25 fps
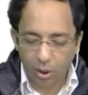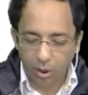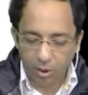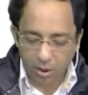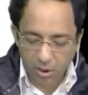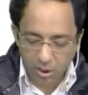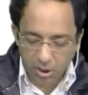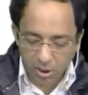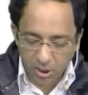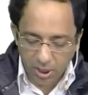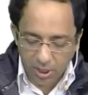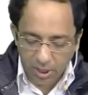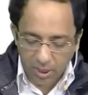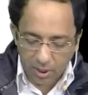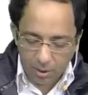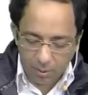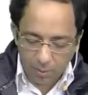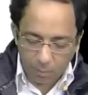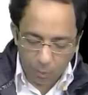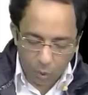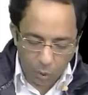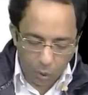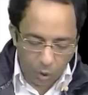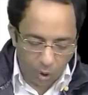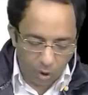this is like
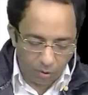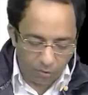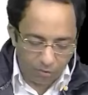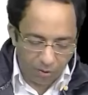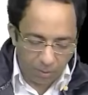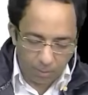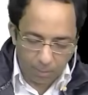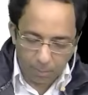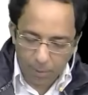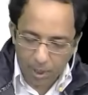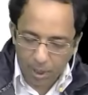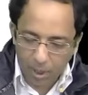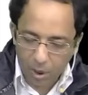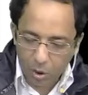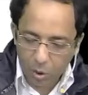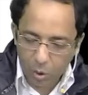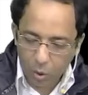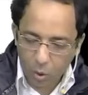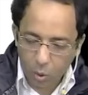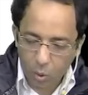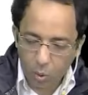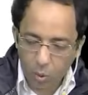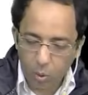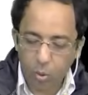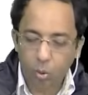more of a micro
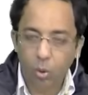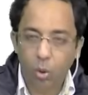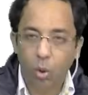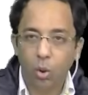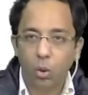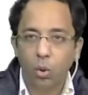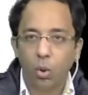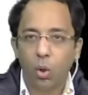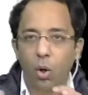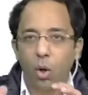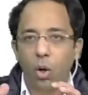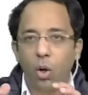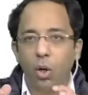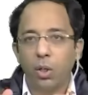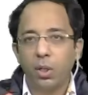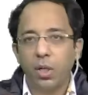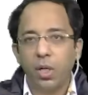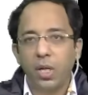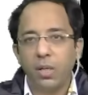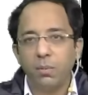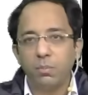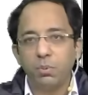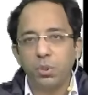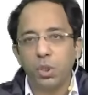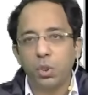talk on
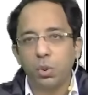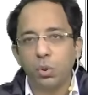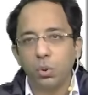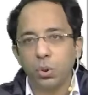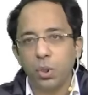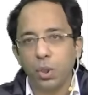MCQs.